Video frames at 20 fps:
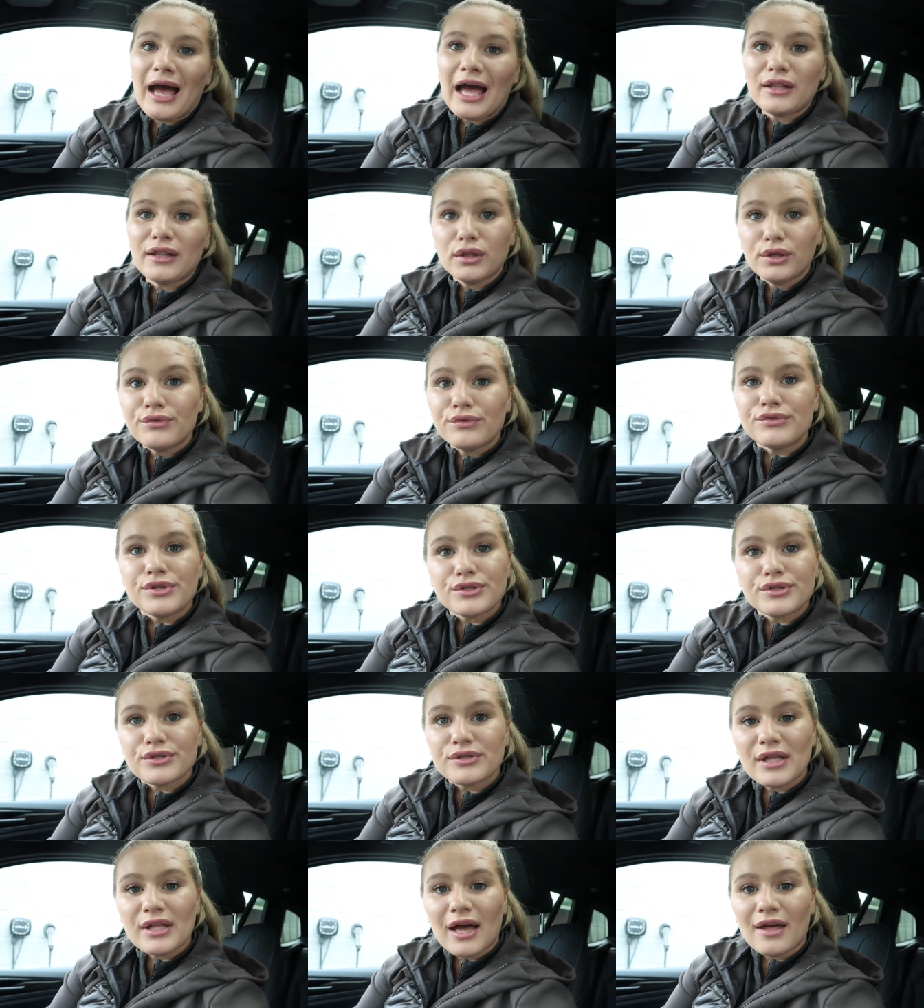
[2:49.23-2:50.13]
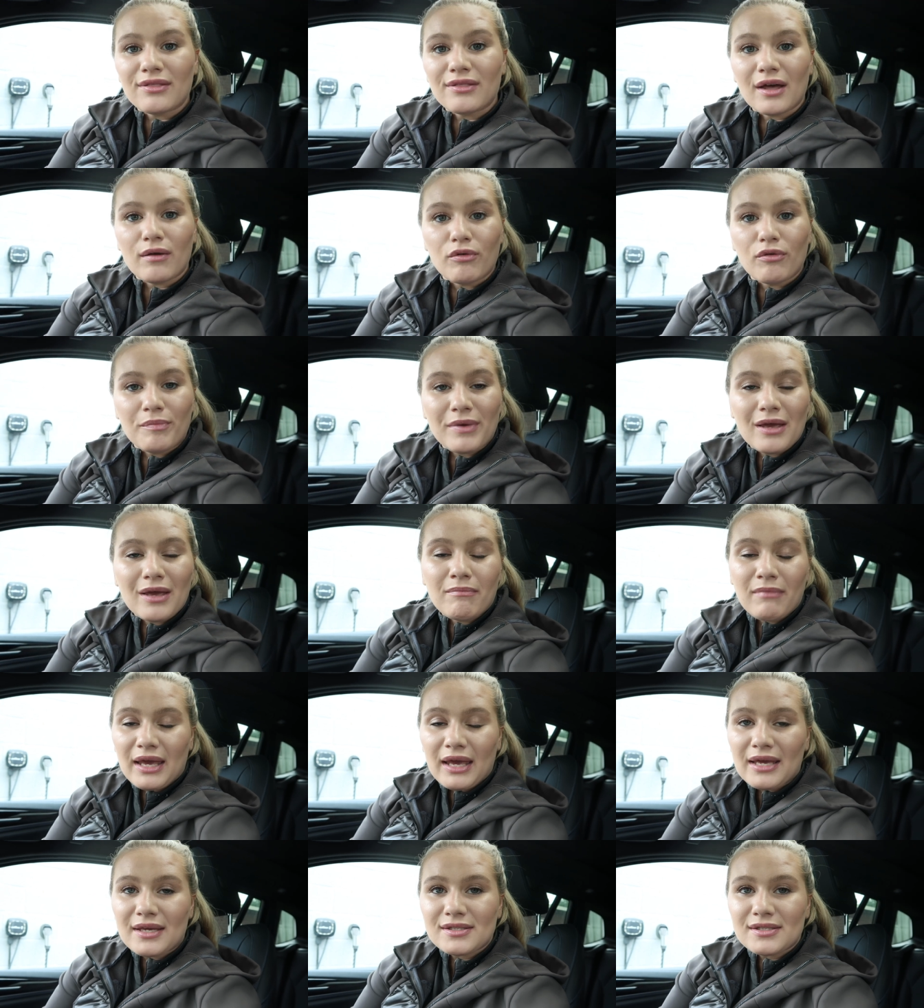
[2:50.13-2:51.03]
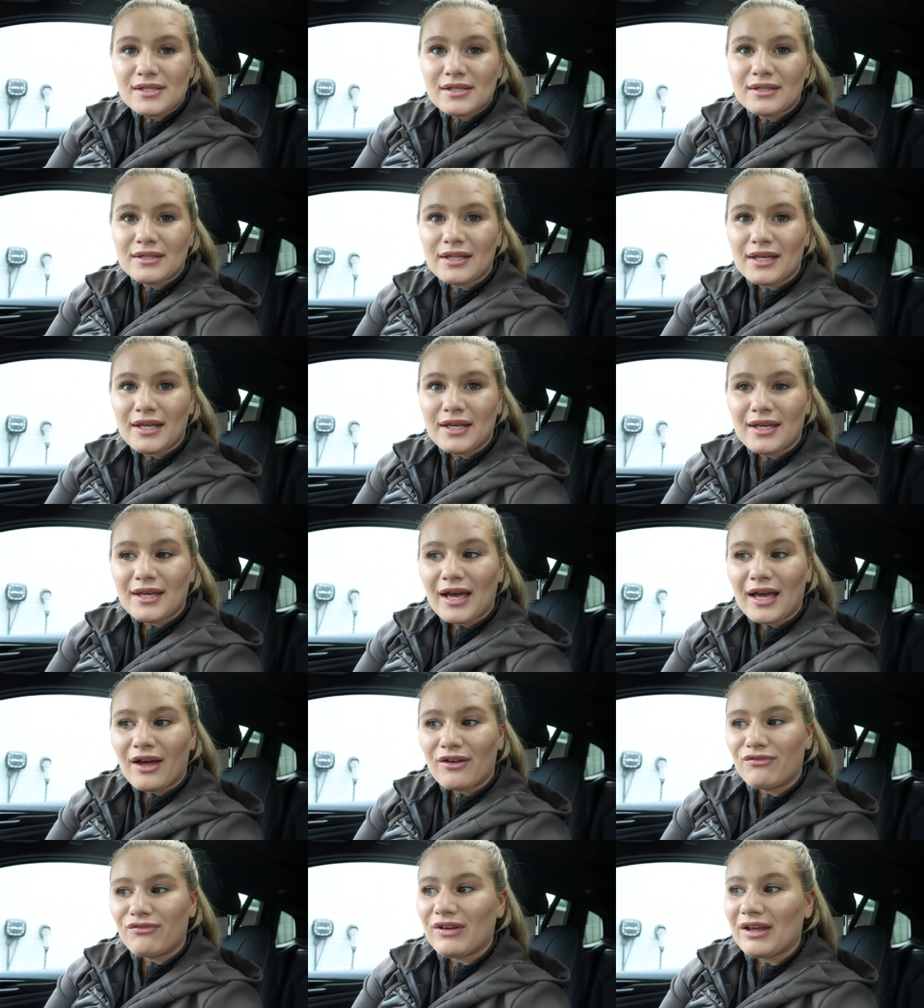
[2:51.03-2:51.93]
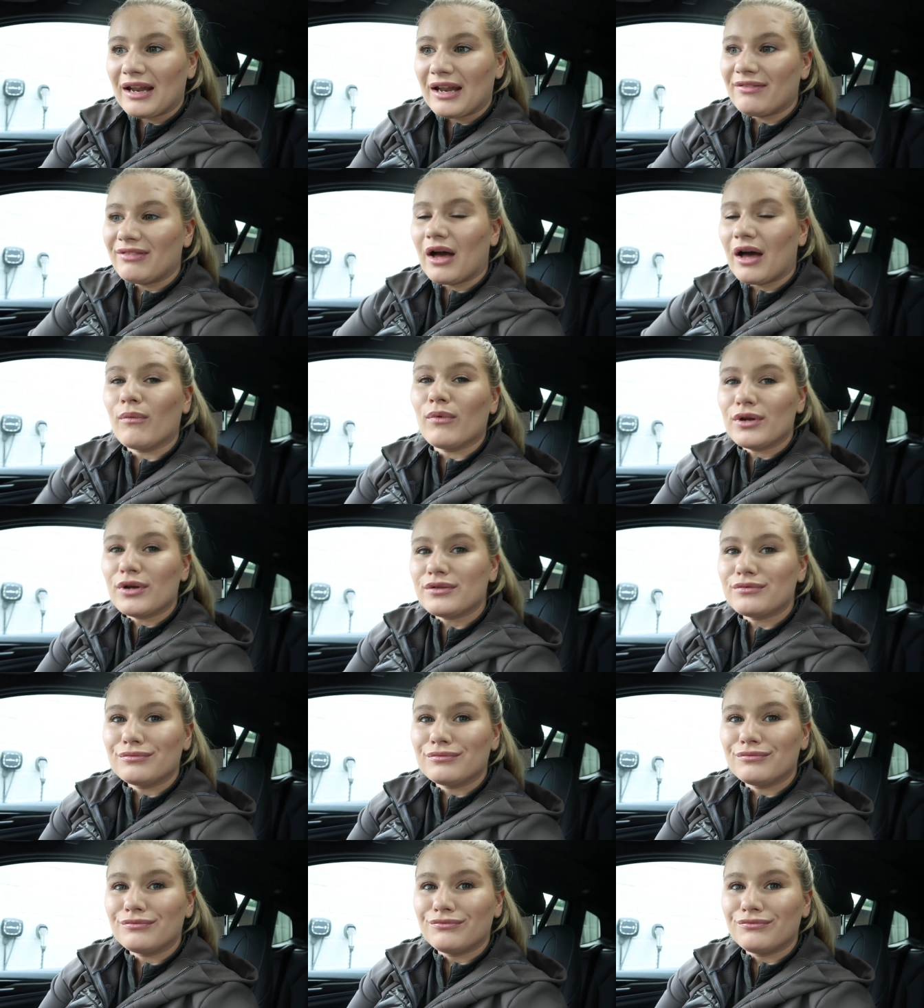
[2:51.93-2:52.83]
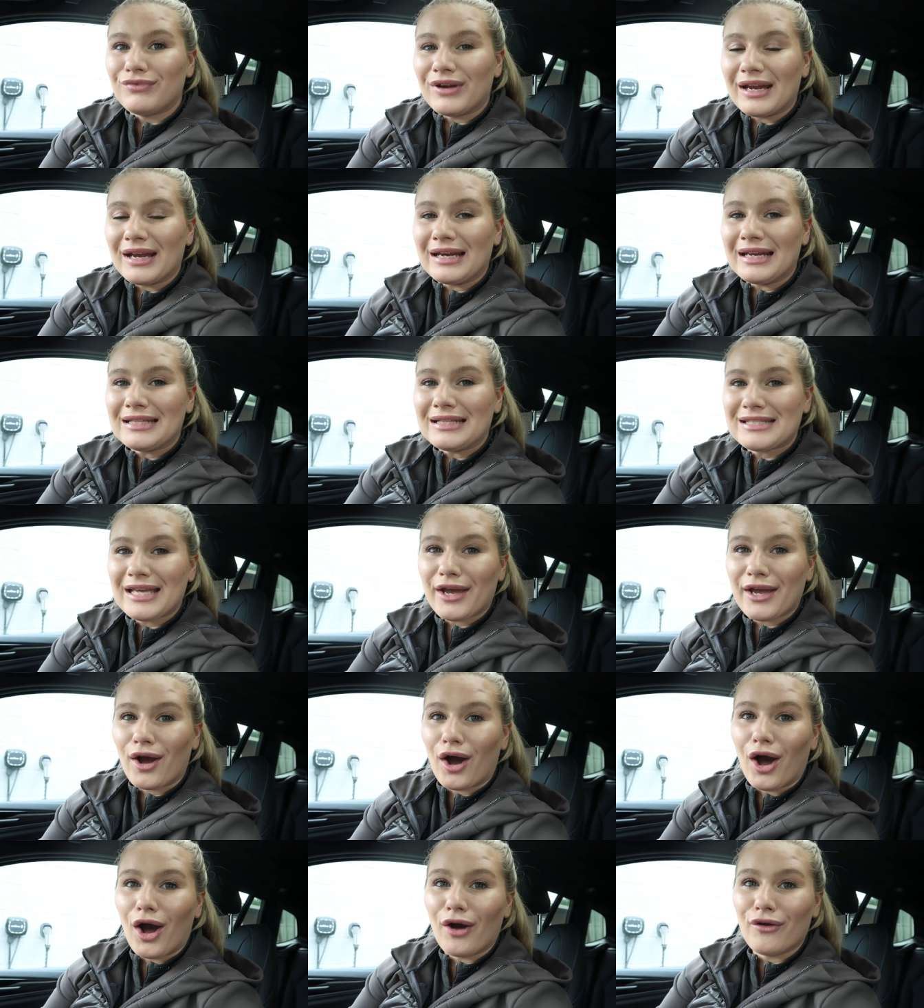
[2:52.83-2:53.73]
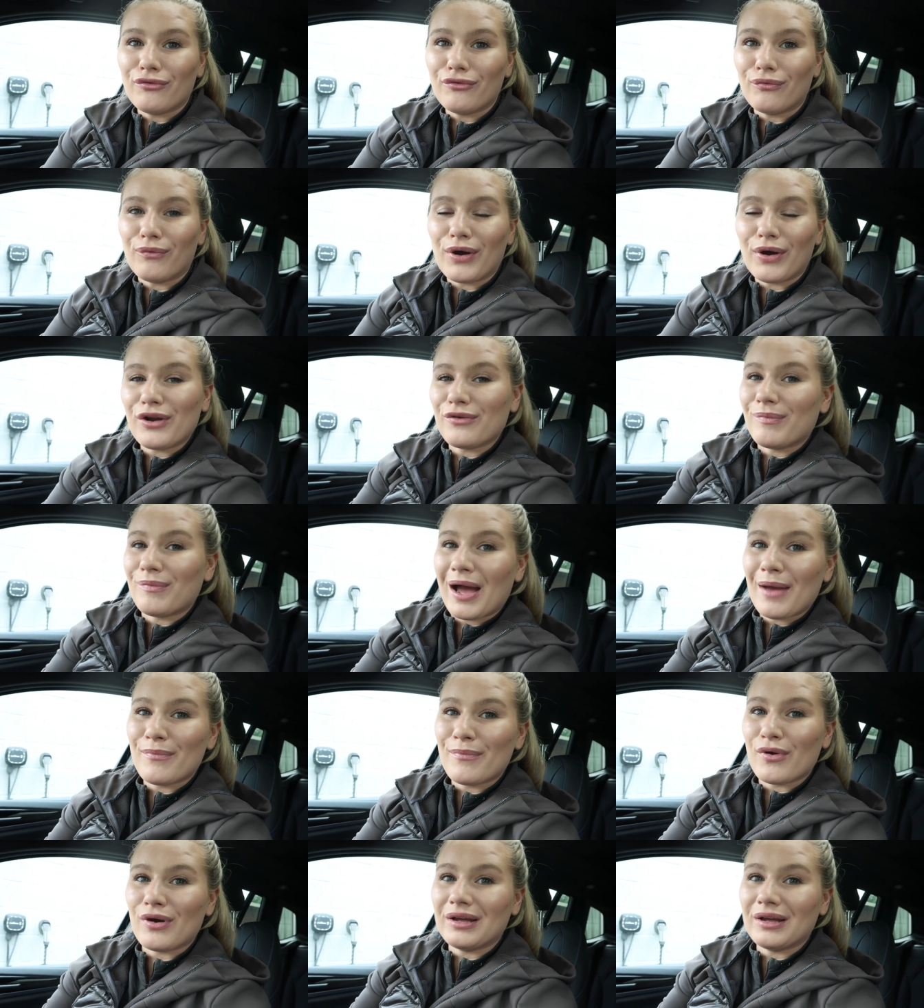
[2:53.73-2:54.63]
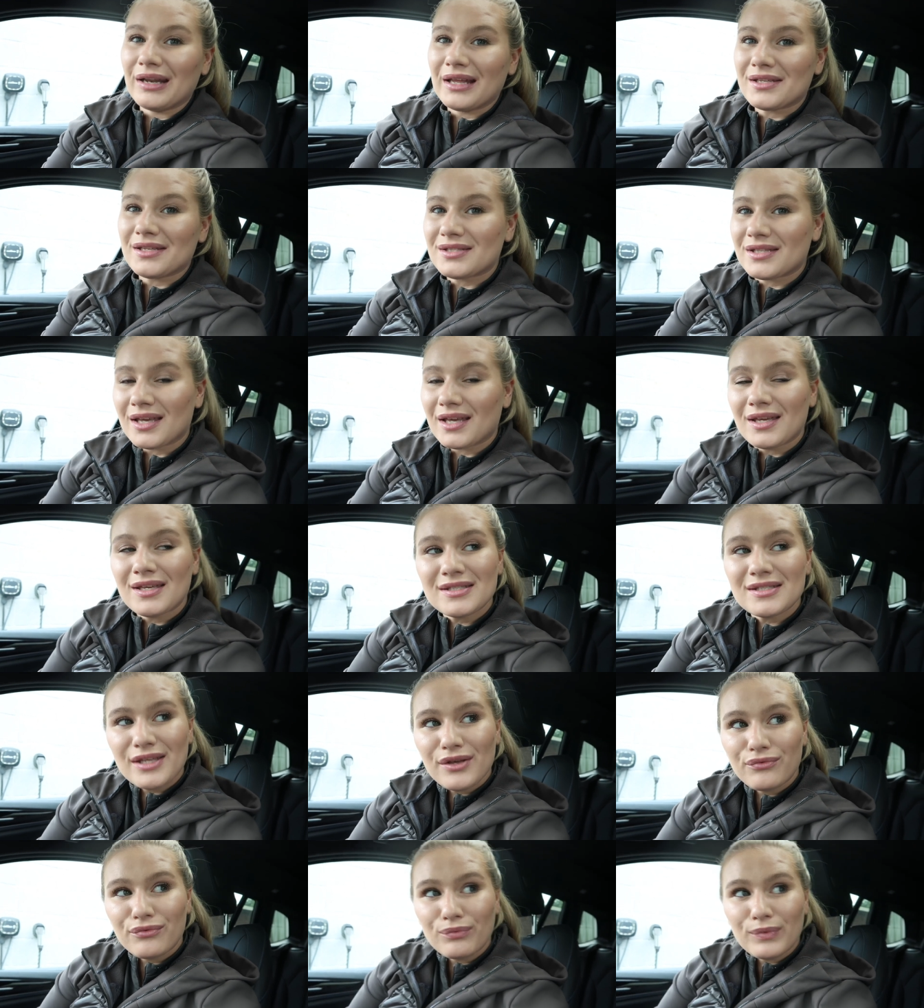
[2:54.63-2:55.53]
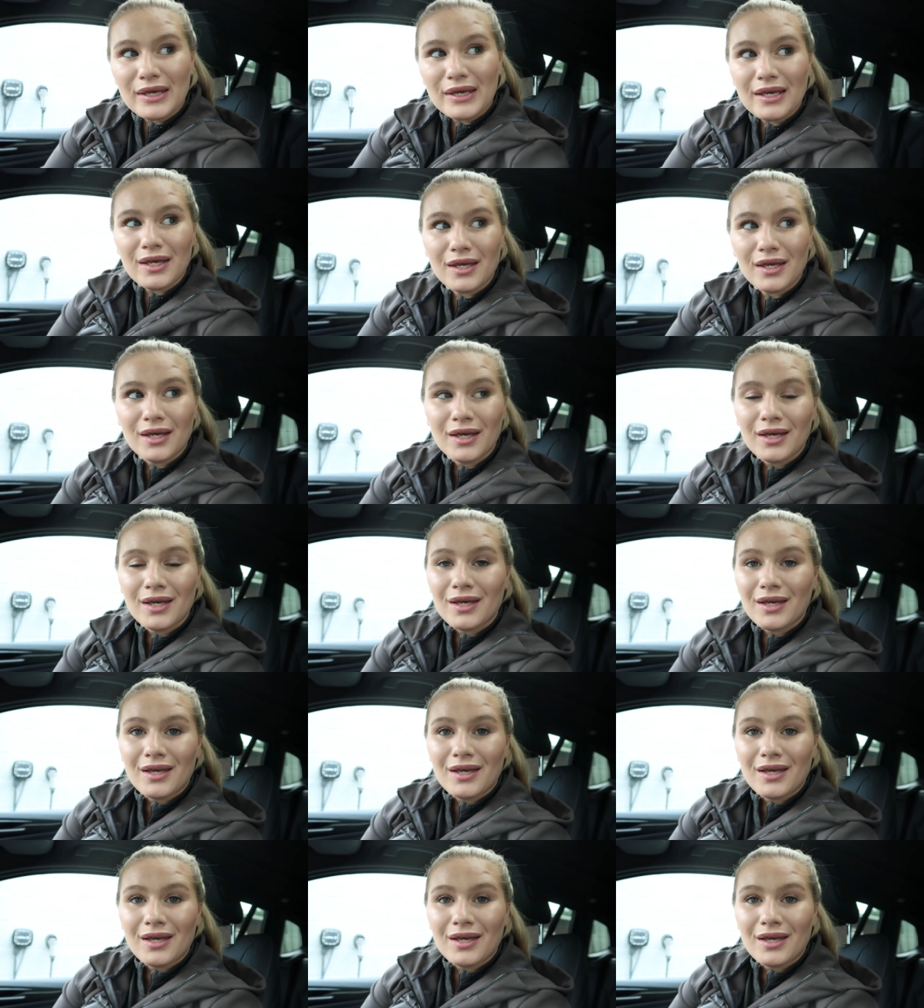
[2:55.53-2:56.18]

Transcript: I'd love to do that that would be amazing like I'd feel like that would really tick off one of my bucket list things if we